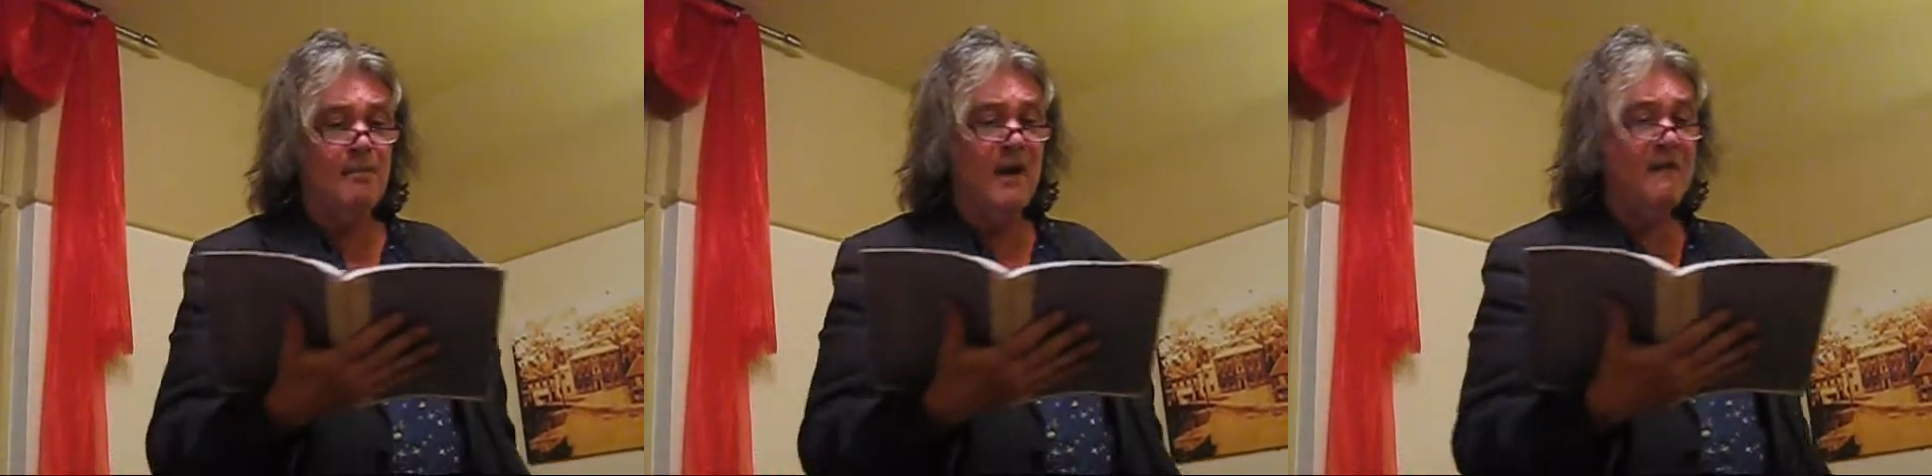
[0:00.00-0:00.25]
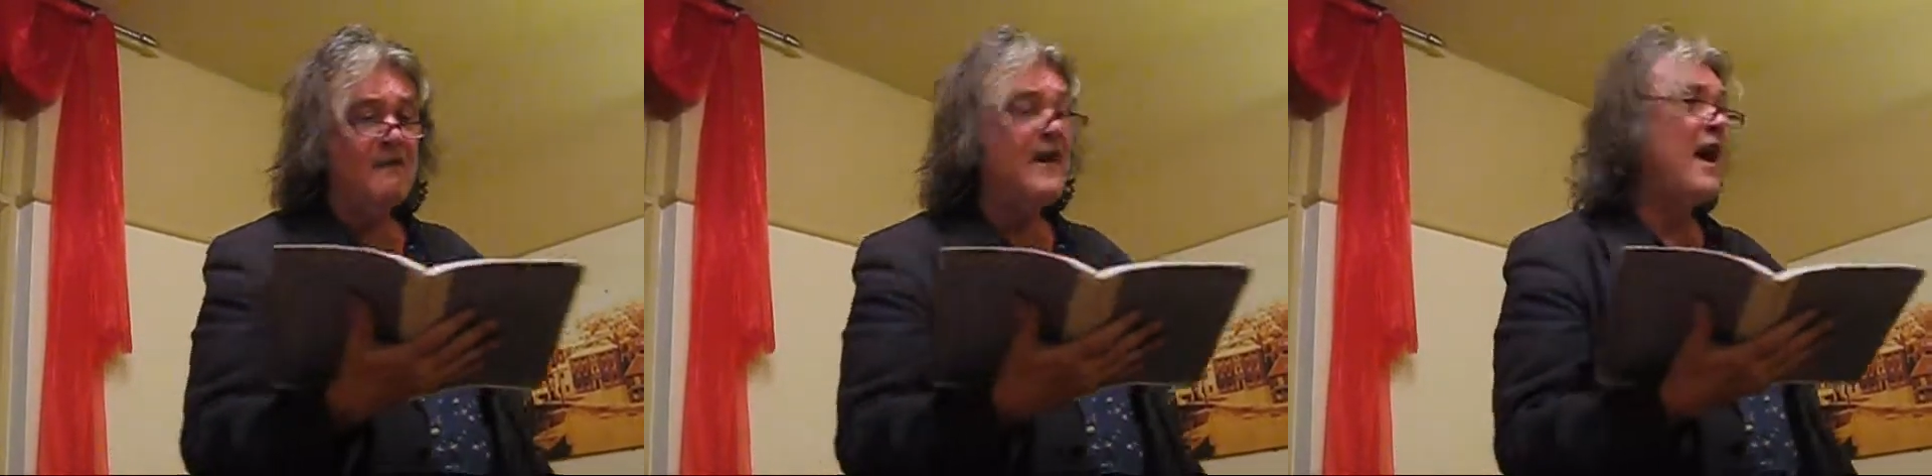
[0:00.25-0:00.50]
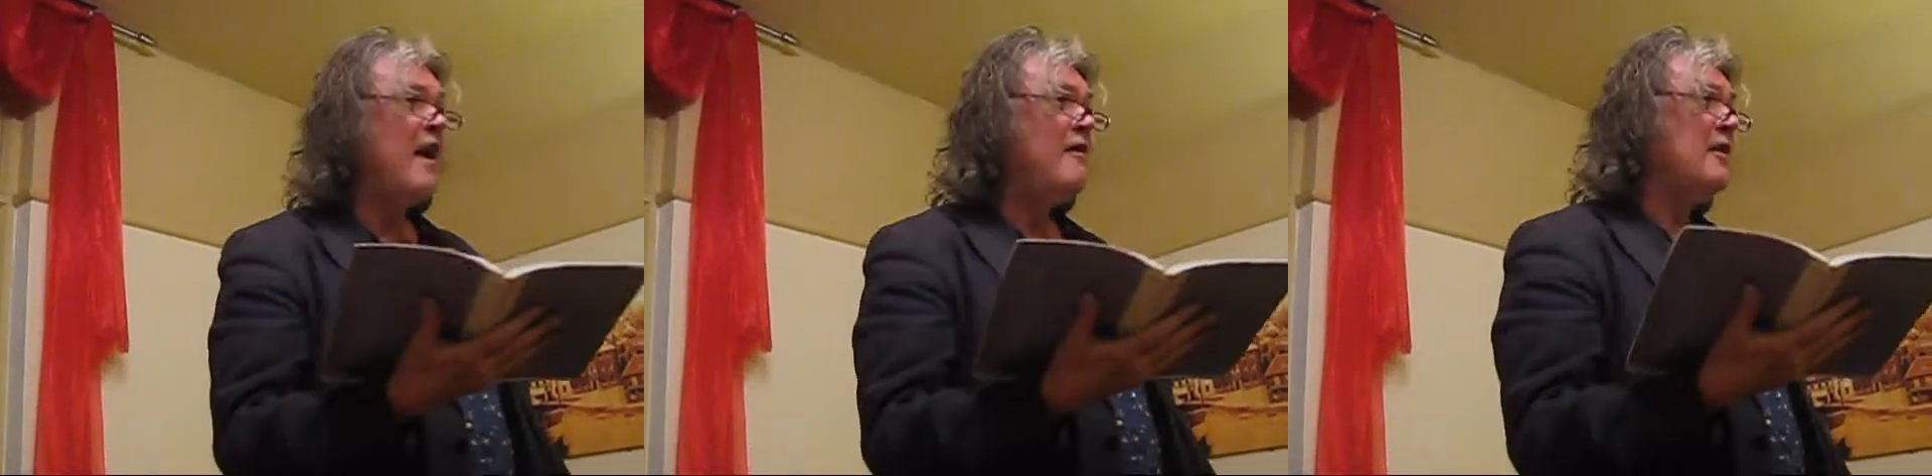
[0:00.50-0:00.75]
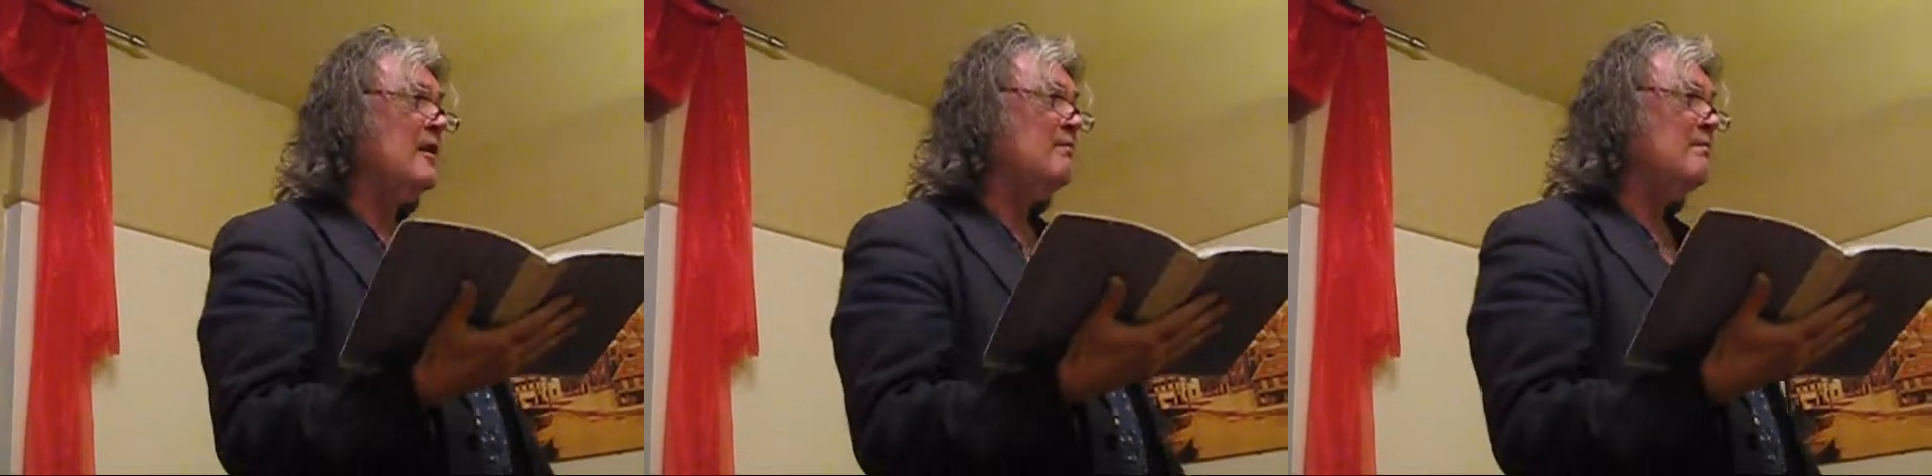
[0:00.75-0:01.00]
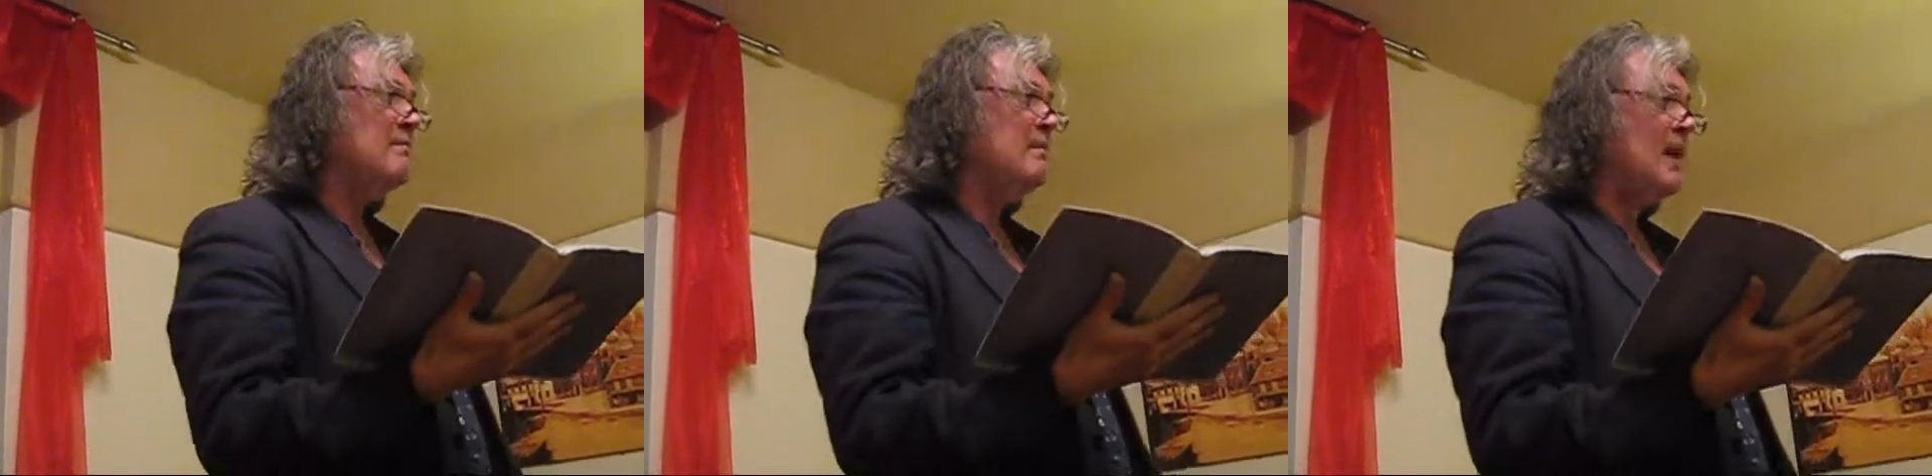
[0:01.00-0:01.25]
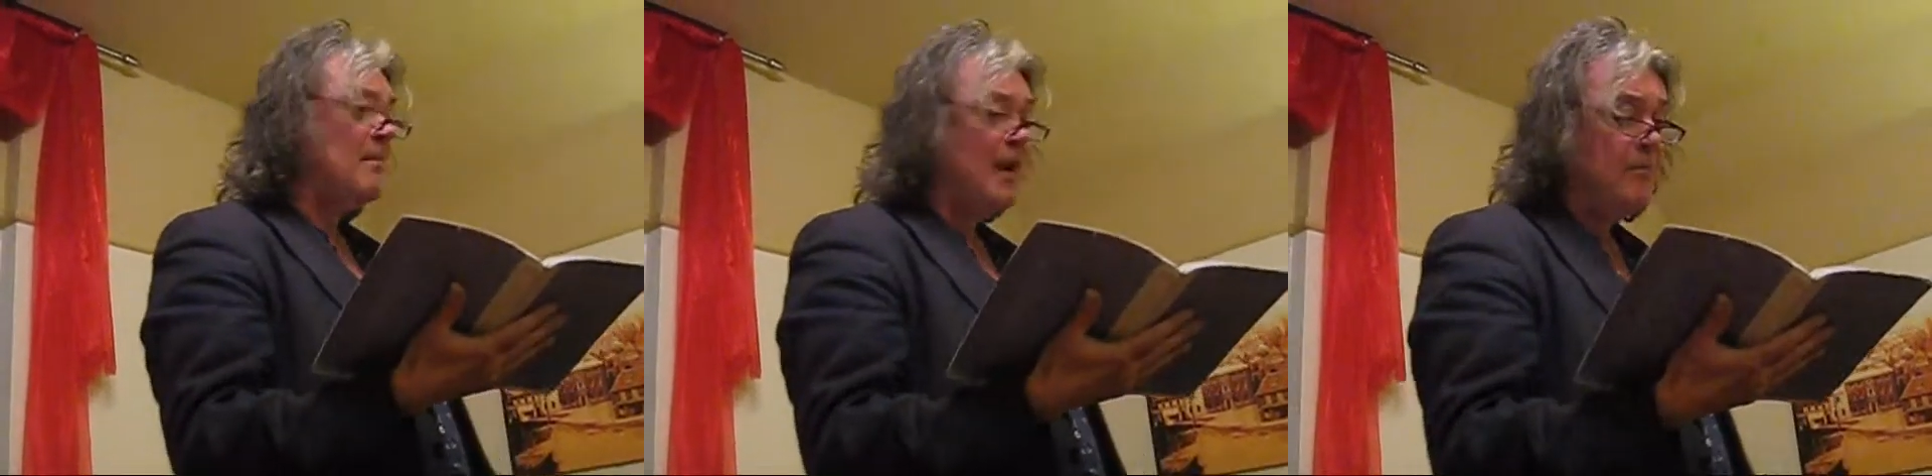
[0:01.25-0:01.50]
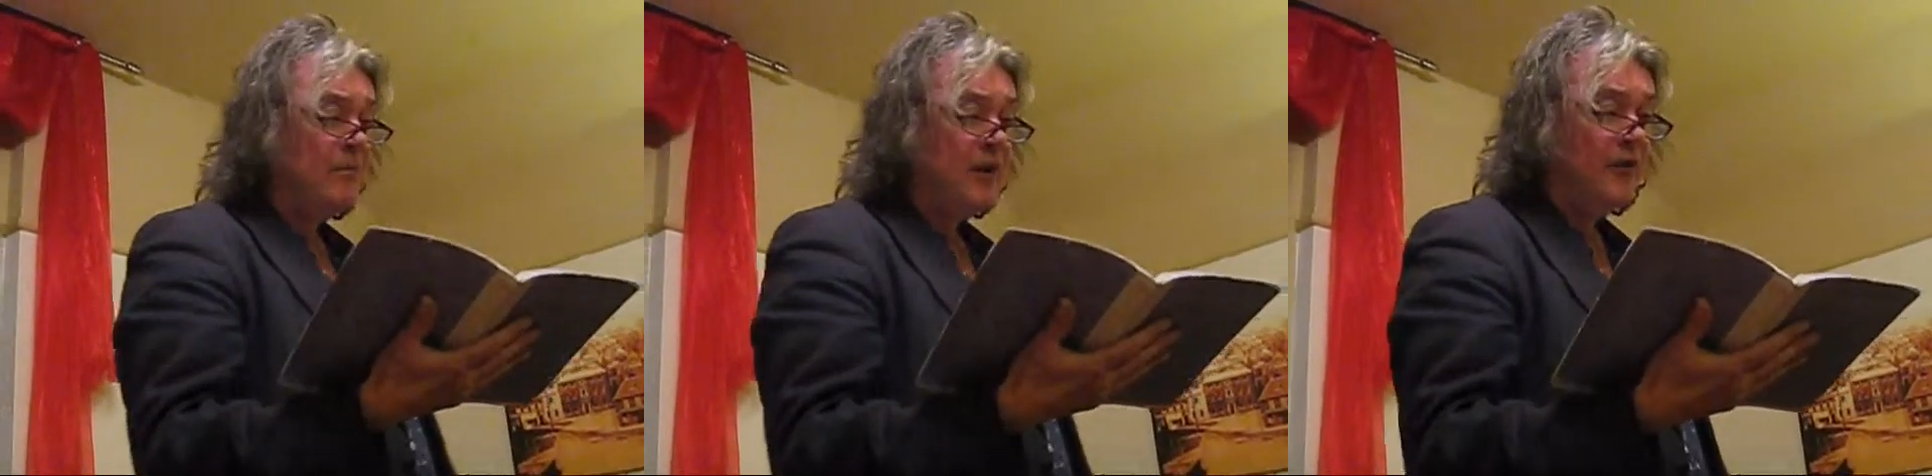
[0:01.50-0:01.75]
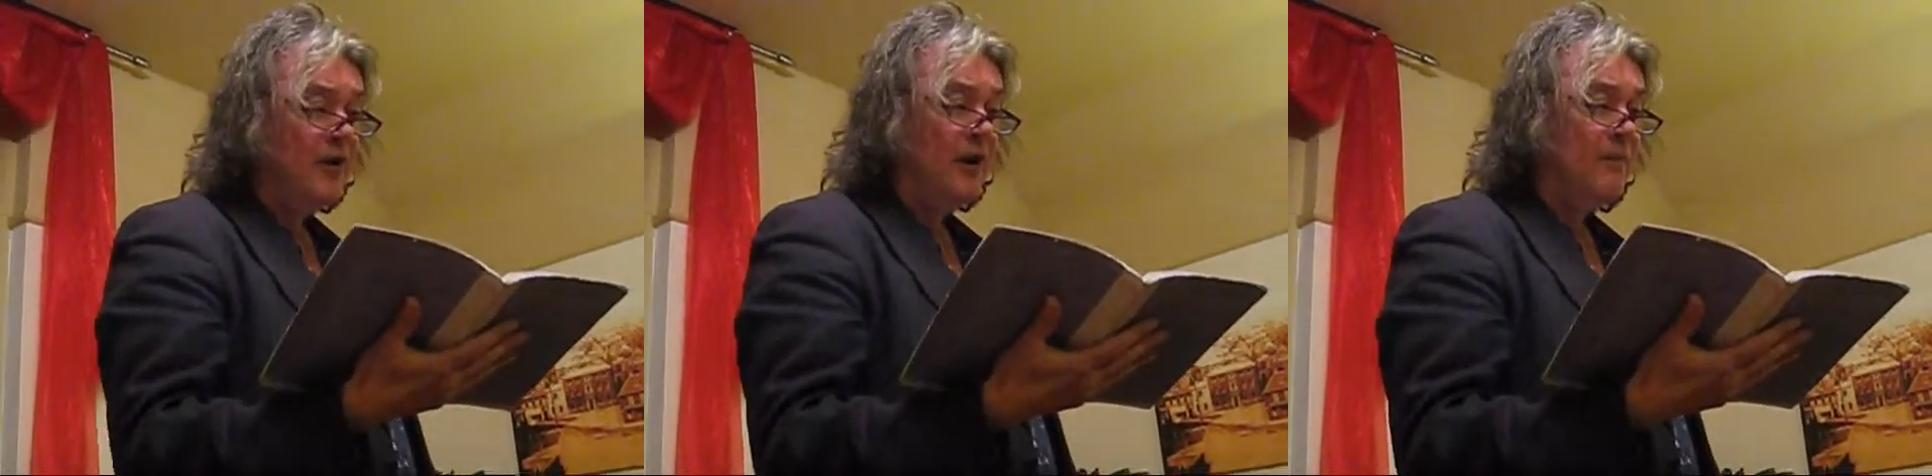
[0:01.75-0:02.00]
My father, my
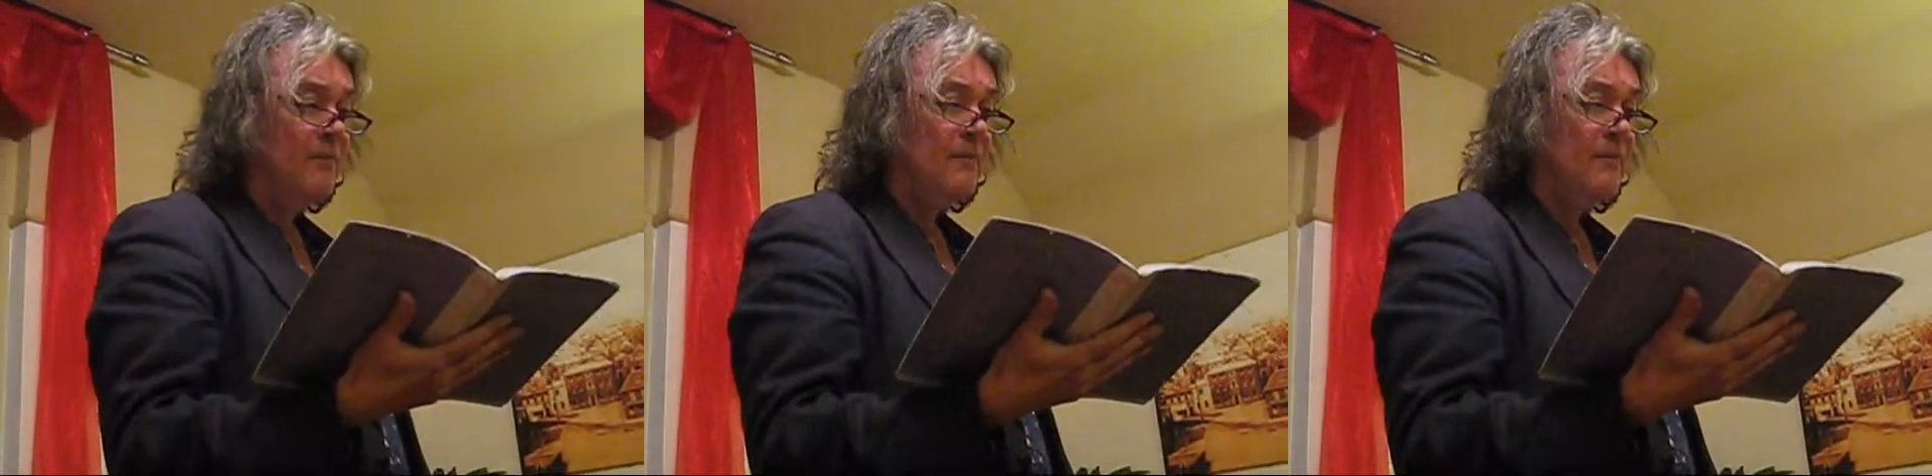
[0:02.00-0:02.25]
brother,